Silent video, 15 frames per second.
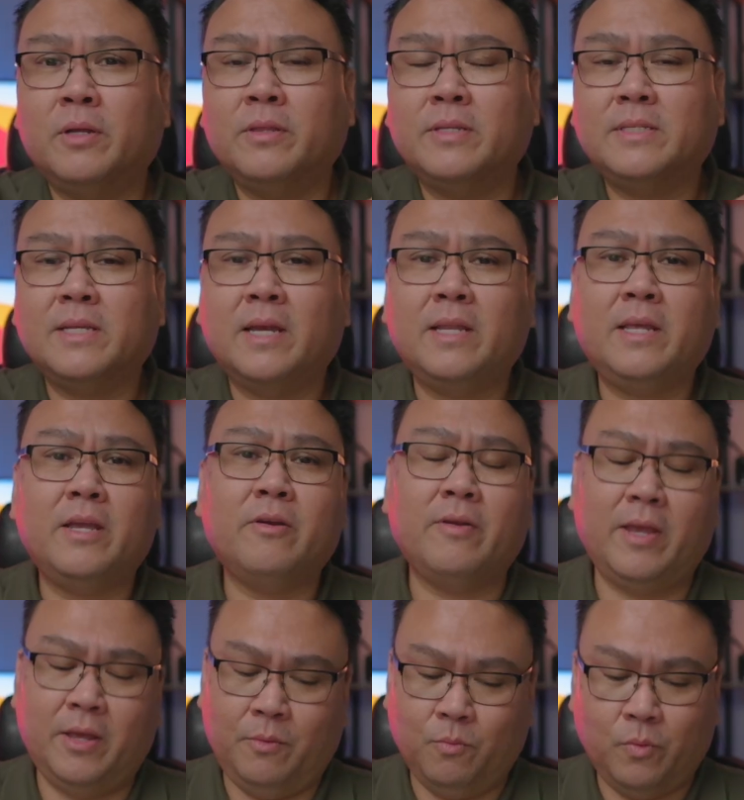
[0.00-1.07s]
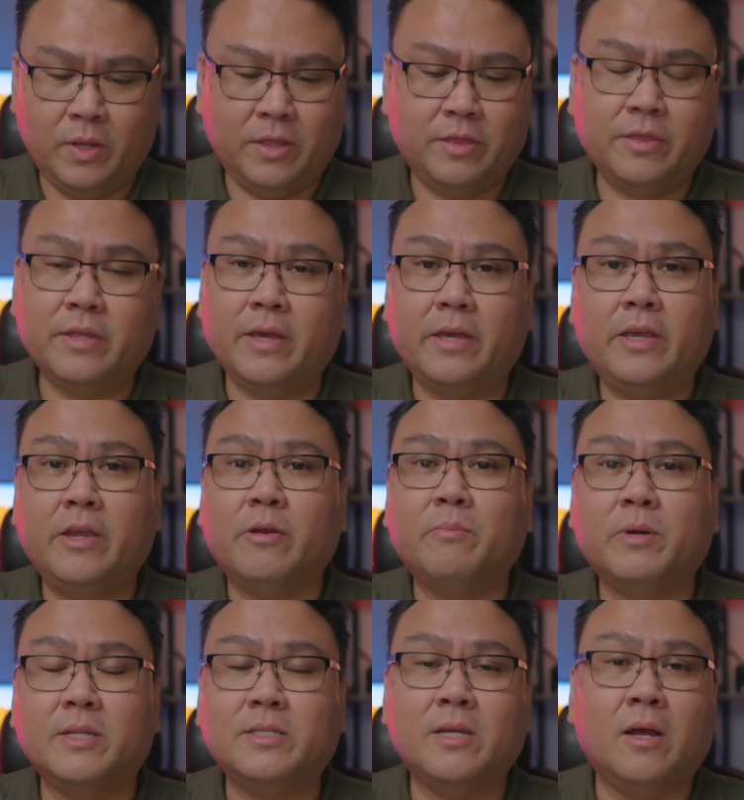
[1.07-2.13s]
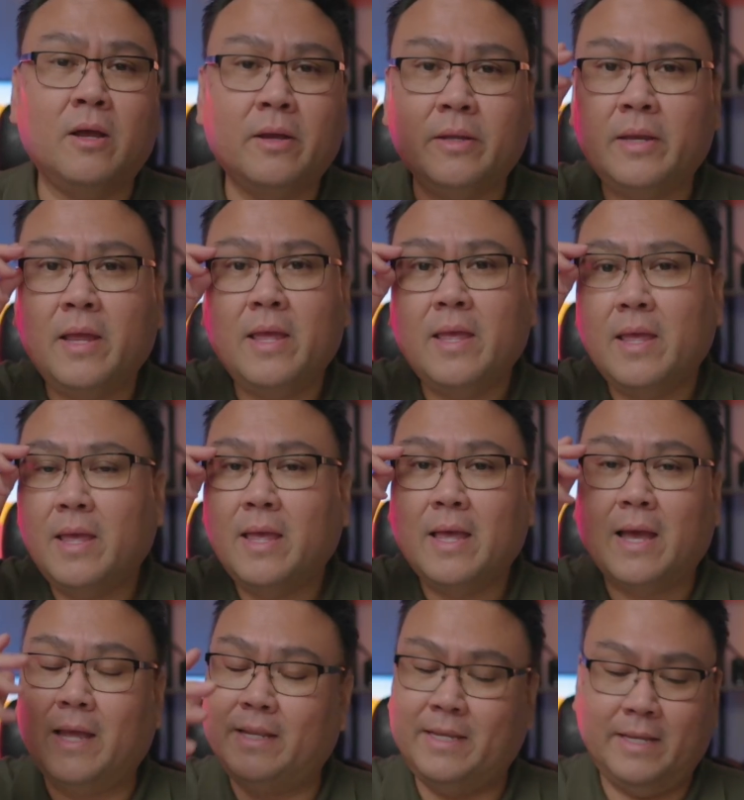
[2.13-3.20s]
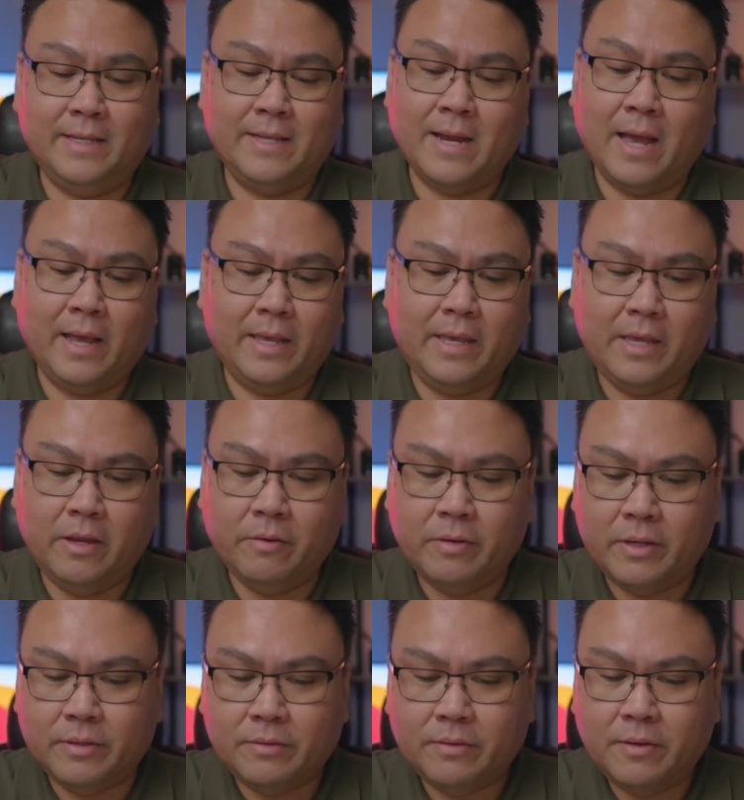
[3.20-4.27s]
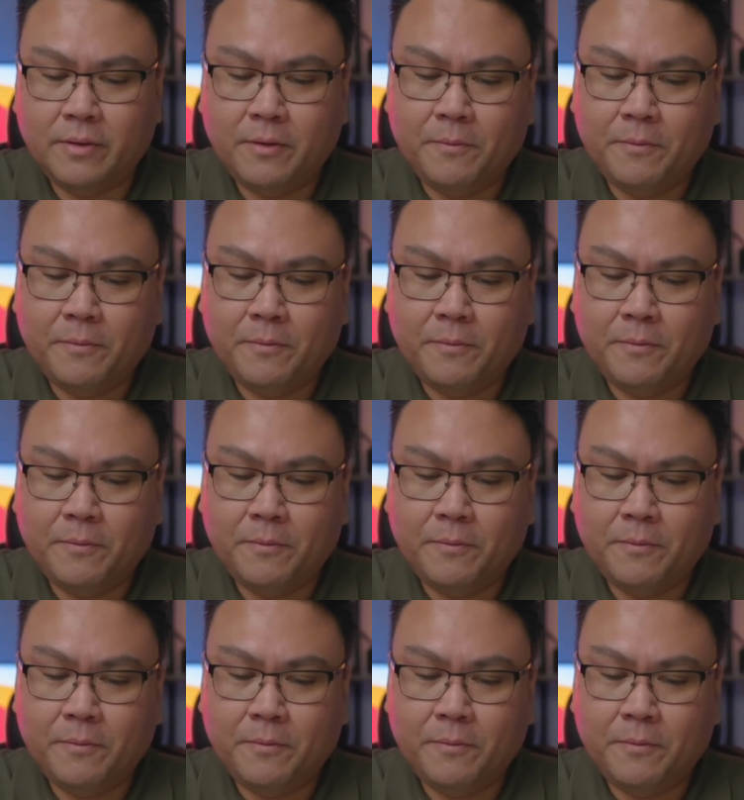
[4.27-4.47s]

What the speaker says: on the side here, and with the earbuds on, I did not hear it.